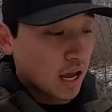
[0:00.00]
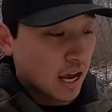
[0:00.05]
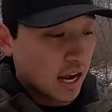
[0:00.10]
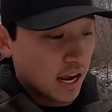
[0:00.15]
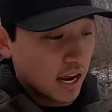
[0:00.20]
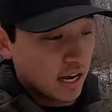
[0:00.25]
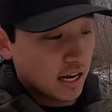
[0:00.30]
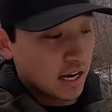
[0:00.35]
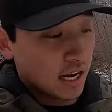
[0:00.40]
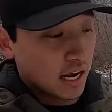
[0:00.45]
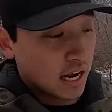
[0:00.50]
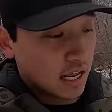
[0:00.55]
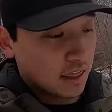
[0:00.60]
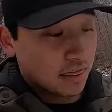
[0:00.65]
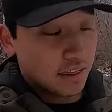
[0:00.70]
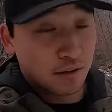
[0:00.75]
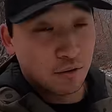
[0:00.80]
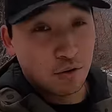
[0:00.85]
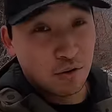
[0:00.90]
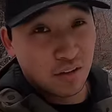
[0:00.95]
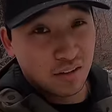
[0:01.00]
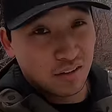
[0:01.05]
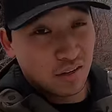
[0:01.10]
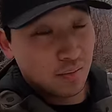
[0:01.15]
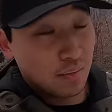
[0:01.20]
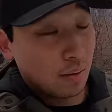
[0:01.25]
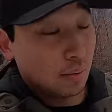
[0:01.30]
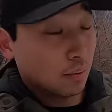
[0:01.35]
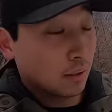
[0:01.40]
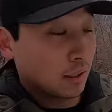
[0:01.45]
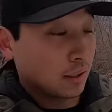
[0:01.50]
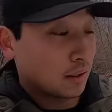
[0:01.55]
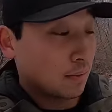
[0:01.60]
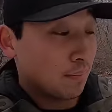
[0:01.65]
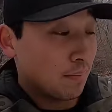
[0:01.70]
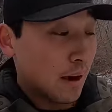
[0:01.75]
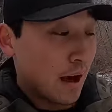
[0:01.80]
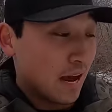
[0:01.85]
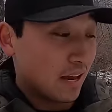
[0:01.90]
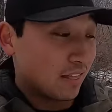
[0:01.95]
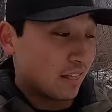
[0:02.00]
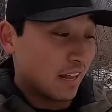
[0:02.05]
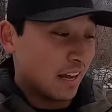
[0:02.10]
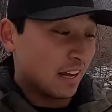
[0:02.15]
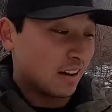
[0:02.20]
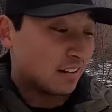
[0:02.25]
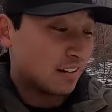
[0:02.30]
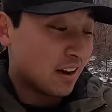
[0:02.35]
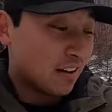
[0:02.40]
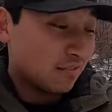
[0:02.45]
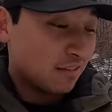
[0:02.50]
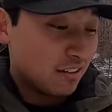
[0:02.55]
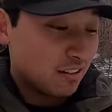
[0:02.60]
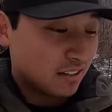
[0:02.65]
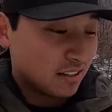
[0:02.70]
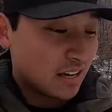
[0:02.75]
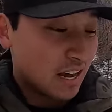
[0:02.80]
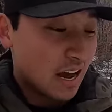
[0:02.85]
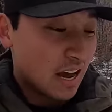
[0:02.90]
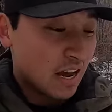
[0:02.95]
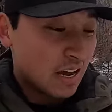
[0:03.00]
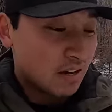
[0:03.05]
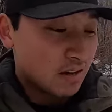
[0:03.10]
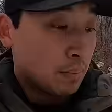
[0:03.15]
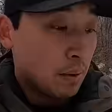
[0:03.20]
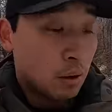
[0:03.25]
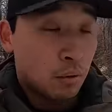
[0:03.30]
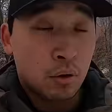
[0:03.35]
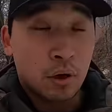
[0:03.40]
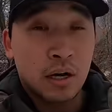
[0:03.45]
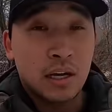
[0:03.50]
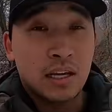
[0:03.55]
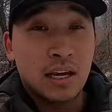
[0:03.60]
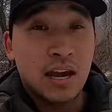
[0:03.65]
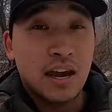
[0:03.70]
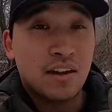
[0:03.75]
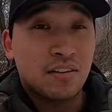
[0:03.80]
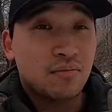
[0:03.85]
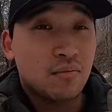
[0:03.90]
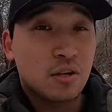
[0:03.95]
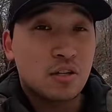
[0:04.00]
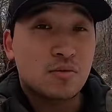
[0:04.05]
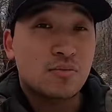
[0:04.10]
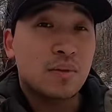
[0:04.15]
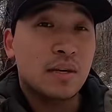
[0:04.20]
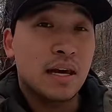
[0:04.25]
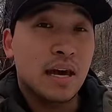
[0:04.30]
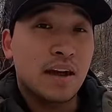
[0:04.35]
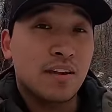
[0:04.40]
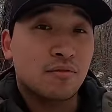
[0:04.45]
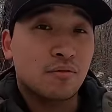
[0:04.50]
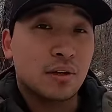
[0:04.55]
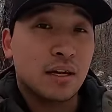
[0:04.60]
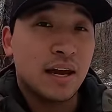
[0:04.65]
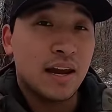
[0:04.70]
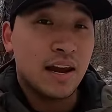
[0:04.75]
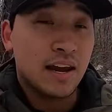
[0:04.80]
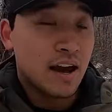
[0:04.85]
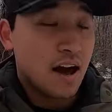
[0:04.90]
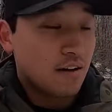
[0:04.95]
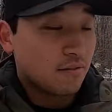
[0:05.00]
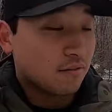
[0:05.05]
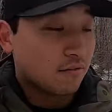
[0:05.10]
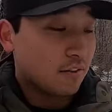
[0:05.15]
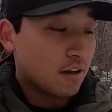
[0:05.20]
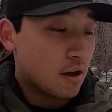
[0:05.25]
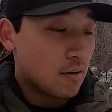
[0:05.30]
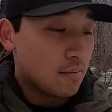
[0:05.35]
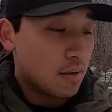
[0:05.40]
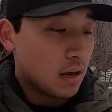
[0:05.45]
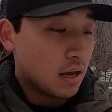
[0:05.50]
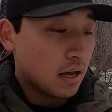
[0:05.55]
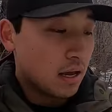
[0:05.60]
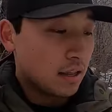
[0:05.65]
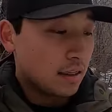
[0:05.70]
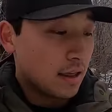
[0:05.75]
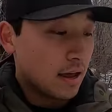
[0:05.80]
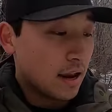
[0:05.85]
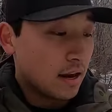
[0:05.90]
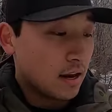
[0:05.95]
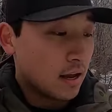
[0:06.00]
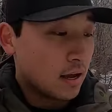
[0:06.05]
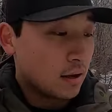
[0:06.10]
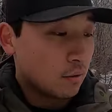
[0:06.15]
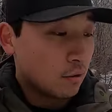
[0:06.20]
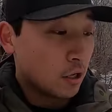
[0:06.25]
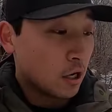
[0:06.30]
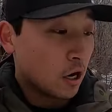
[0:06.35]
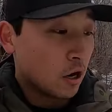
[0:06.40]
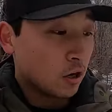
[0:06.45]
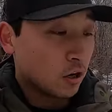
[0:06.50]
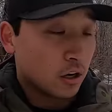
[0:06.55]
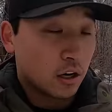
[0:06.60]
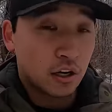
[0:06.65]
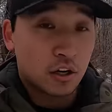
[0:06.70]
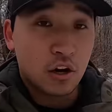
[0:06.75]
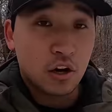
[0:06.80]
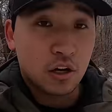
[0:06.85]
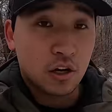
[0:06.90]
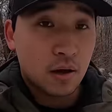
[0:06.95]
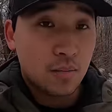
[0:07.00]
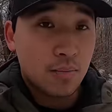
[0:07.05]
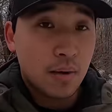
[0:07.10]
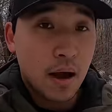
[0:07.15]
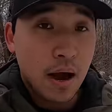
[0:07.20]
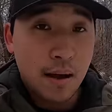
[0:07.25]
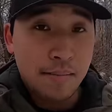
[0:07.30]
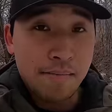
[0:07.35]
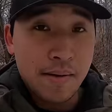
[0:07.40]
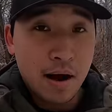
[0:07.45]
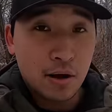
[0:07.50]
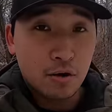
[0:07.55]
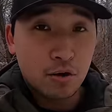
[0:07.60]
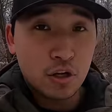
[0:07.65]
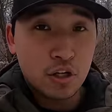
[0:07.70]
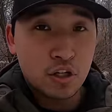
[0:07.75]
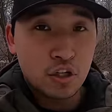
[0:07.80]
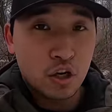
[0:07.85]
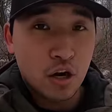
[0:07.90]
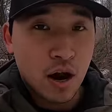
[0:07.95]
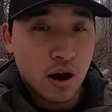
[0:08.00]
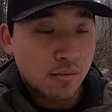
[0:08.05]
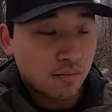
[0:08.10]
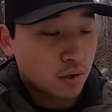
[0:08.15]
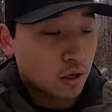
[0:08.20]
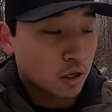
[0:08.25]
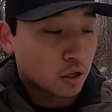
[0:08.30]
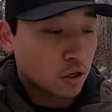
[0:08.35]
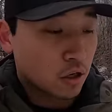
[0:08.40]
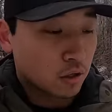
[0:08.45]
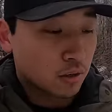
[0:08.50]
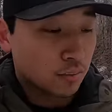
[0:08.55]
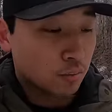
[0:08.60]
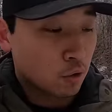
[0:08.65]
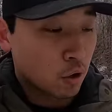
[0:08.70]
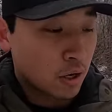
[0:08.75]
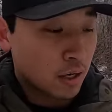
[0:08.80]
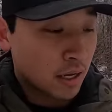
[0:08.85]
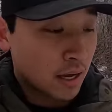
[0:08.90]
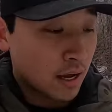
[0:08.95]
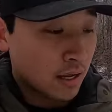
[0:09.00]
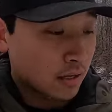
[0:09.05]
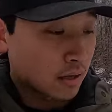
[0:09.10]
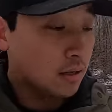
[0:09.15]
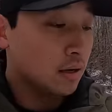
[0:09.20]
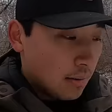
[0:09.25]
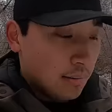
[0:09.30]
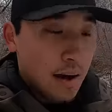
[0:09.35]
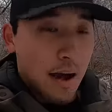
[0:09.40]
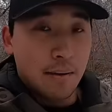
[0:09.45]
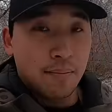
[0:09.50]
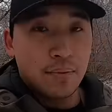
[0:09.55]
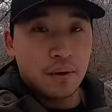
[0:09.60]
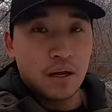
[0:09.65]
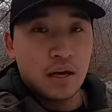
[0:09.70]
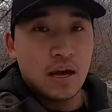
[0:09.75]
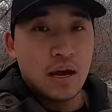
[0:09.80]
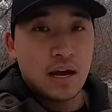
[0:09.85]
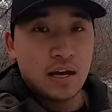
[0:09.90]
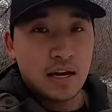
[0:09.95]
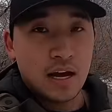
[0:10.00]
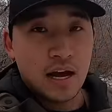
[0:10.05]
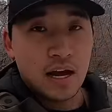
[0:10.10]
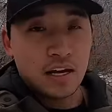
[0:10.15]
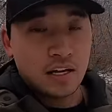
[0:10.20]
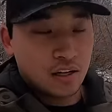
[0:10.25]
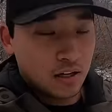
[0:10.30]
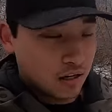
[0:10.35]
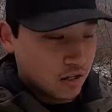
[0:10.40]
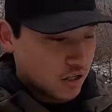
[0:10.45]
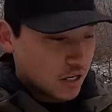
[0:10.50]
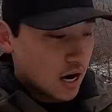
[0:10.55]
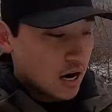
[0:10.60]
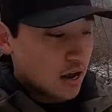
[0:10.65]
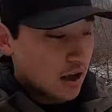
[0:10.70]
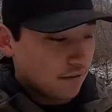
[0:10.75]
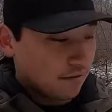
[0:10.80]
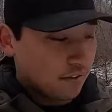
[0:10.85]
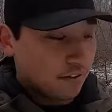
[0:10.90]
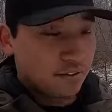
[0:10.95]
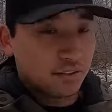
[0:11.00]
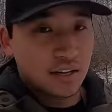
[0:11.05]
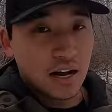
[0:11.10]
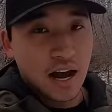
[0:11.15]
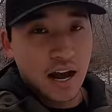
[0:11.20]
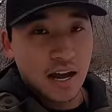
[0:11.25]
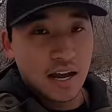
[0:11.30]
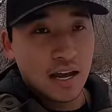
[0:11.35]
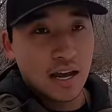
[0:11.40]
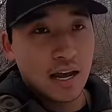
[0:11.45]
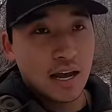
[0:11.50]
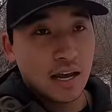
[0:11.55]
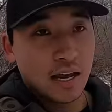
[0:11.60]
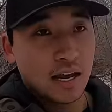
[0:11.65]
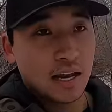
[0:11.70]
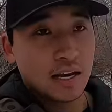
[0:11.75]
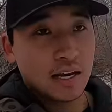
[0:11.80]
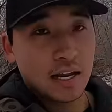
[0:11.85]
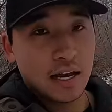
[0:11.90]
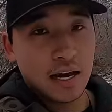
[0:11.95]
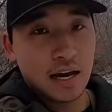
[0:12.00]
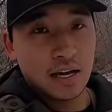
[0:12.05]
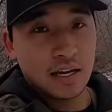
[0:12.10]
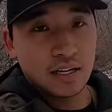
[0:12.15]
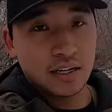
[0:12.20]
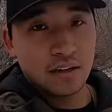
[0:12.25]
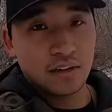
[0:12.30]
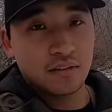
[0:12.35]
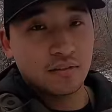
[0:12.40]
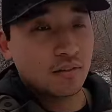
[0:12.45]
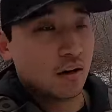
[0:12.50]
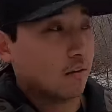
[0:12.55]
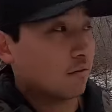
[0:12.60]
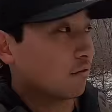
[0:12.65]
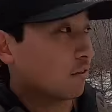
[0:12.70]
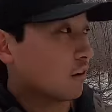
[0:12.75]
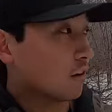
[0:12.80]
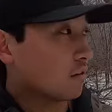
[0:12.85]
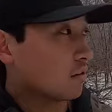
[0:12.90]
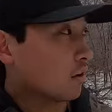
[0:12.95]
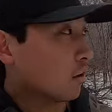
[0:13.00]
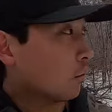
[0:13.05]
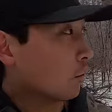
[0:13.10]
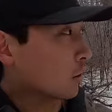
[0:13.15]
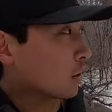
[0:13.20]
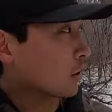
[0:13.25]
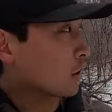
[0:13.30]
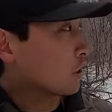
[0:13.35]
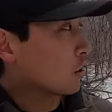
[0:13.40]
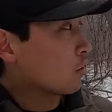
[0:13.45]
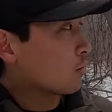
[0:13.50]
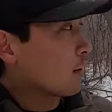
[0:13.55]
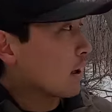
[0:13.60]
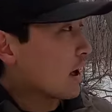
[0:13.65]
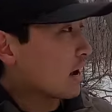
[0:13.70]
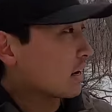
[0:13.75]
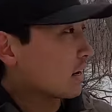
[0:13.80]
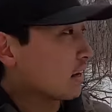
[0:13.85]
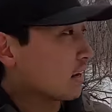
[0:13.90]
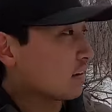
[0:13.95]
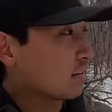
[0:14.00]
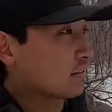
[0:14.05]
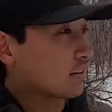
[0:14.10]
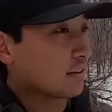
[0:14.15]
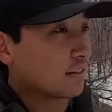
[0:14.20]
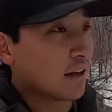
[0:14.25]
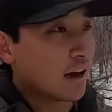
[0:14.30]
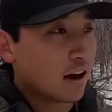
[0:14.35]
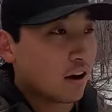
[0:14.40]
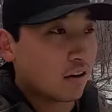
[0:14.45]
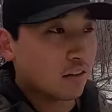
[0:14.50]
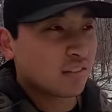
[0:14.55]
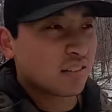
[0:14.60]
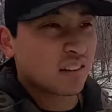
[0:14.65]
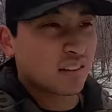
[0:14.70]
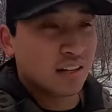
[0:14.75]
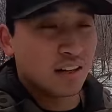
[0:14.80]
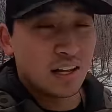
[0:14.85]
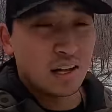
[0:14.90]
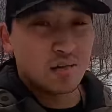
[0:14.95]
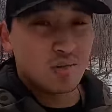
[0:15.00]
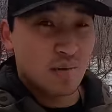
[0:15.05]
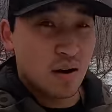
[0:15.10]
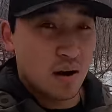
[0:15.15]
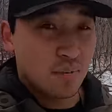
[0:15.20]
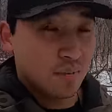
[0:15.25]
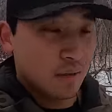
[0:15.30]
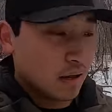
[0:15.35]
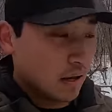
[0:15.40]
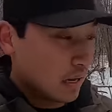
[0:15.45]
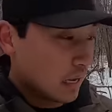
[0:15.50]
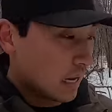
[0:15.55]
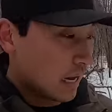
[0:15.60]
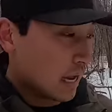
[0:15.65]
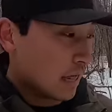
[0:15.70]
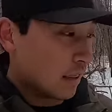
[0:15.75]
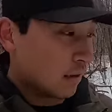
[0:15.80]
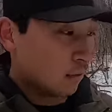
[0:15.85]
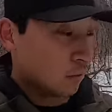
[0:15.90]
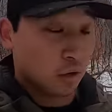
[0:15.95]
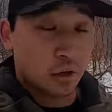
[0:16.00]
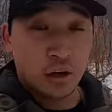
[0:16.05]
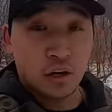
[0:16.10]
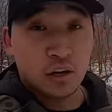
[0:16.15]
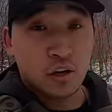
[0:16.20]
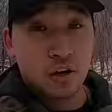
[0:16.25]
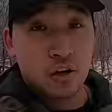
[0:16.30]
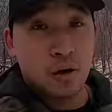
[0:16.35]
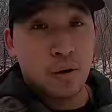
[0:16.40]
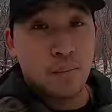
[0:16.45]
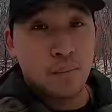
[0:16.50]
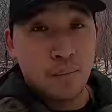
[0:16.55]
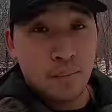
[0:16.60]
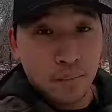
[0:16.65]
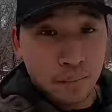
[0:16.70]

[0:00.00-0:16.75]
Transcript: And I think we're just gonna be able to get the back legs off this guy, but we're gonna get as much meat as we can off of him, and then we are gonna cook him. I'm not really sure how I'm gonna cook him quite yet. I'm happy I got a clean shot off this guy, and he didn't suffer. So we're gonna go back inside the house, clean him up, and then we're gonna cook him.